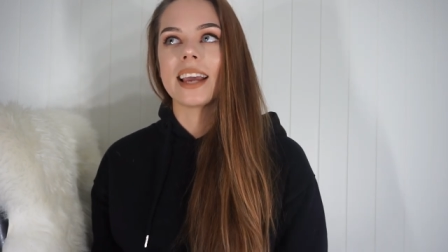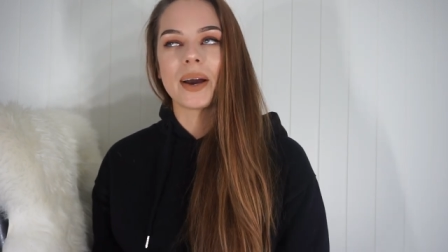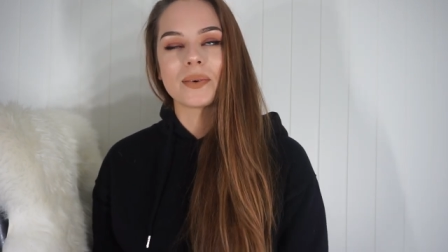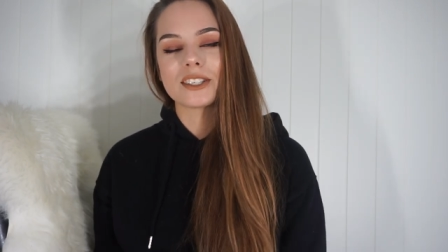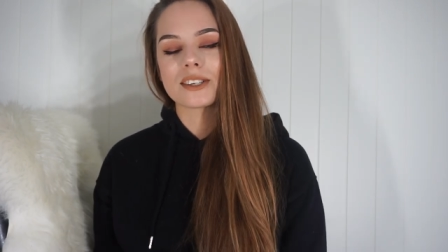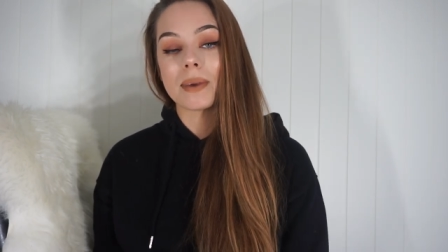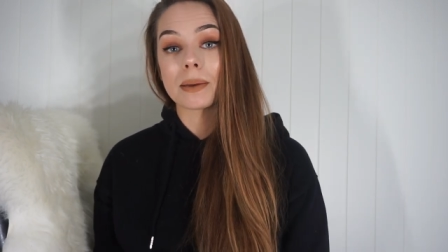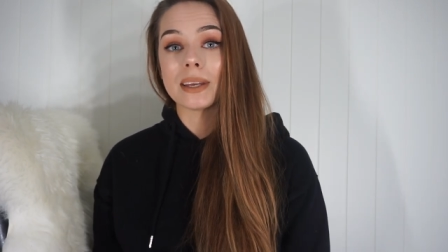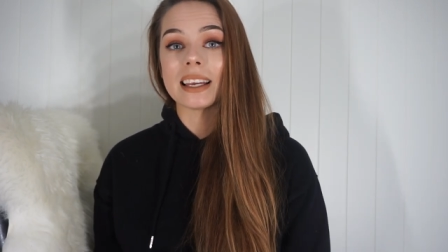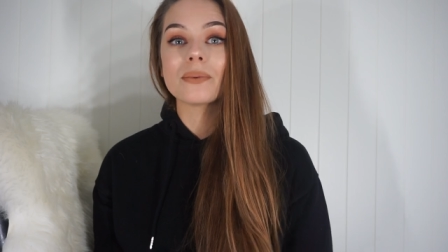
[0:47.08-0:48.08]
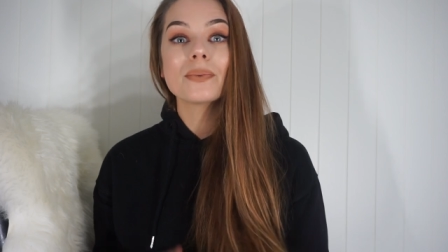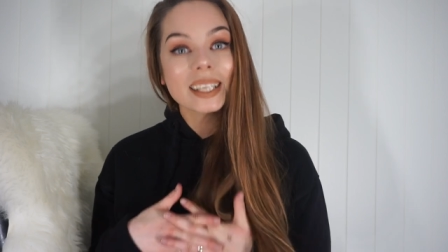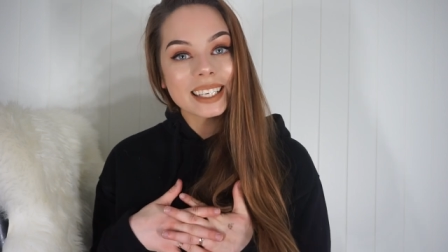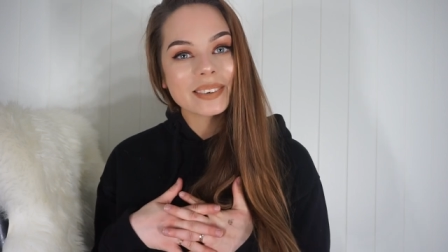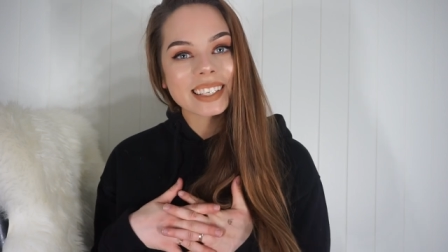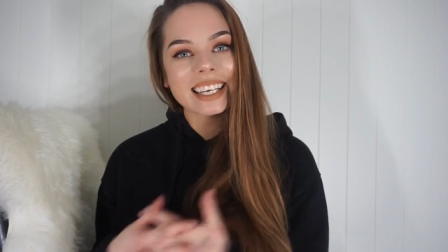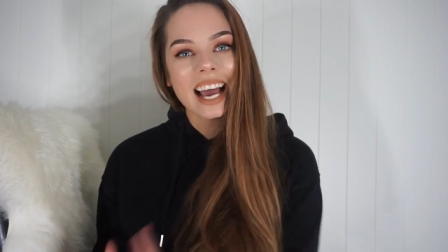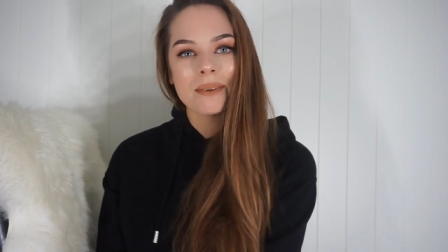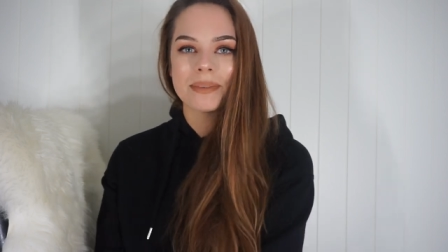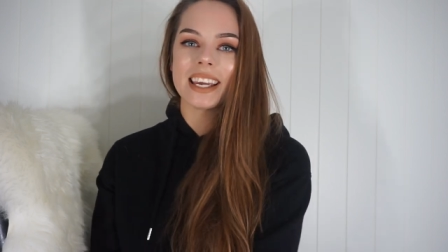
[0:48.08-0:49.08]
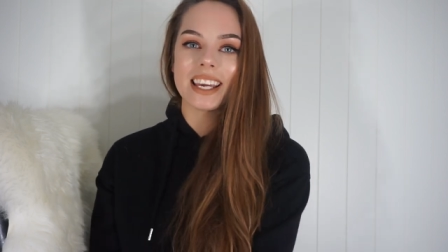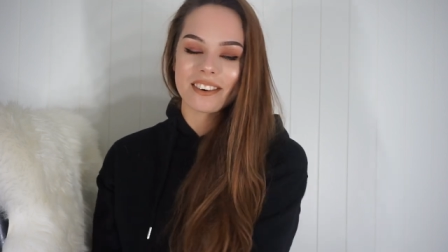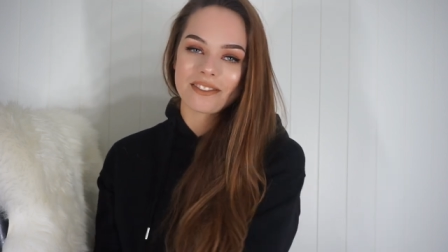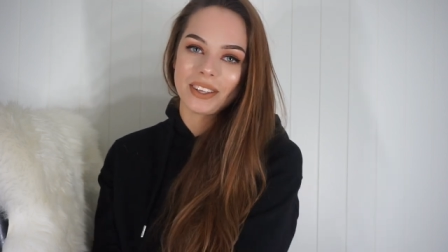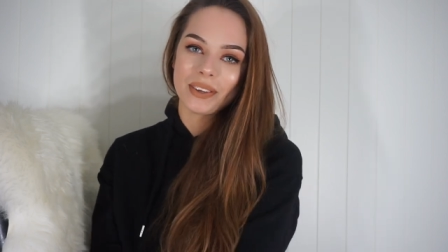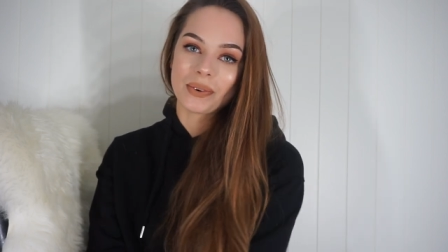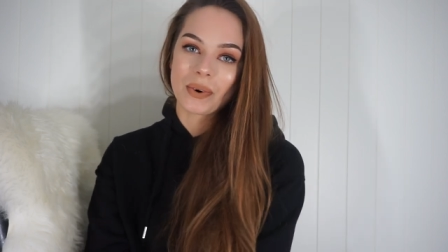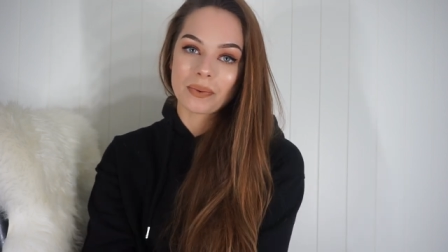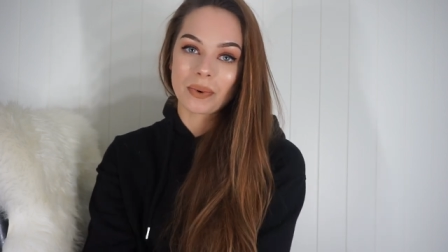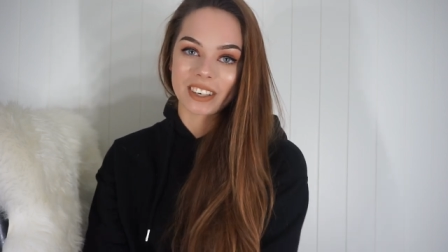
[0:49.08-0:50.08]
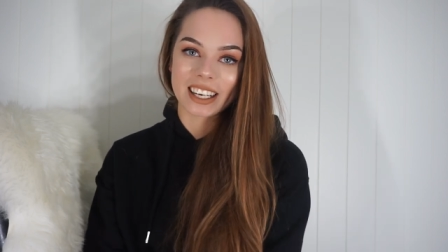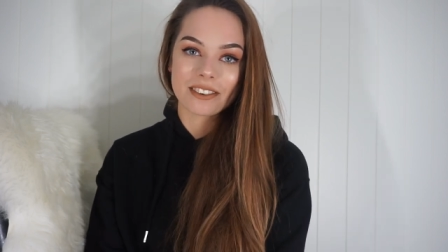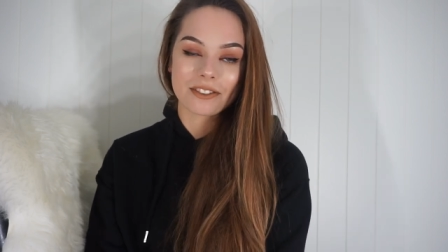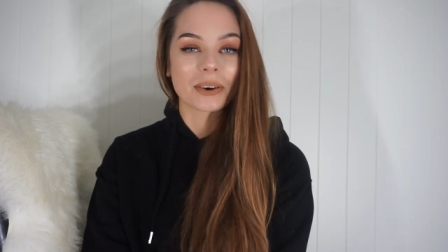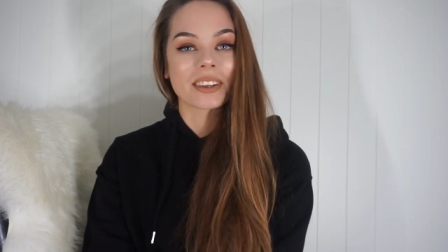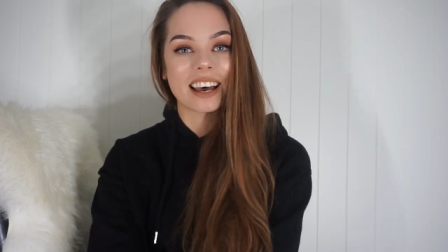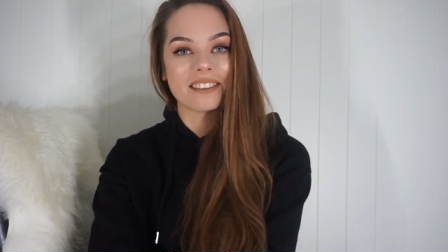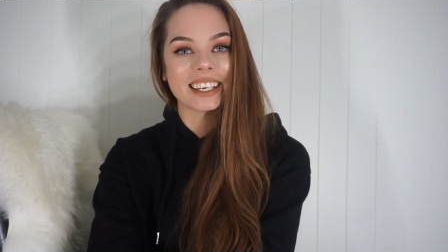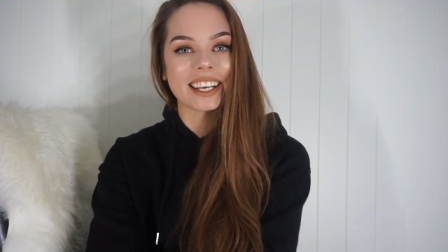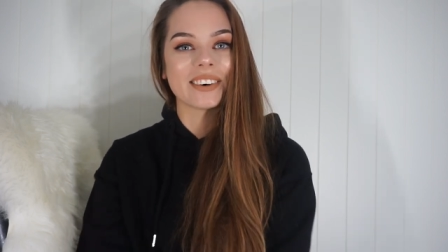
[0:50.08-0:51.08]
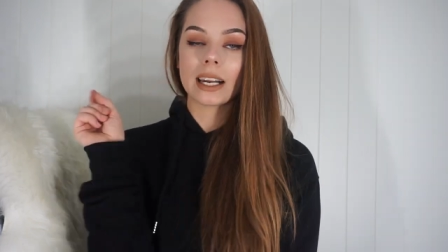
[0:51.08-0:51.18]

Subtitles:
yeah, it would just make me really happy if you voted for that video.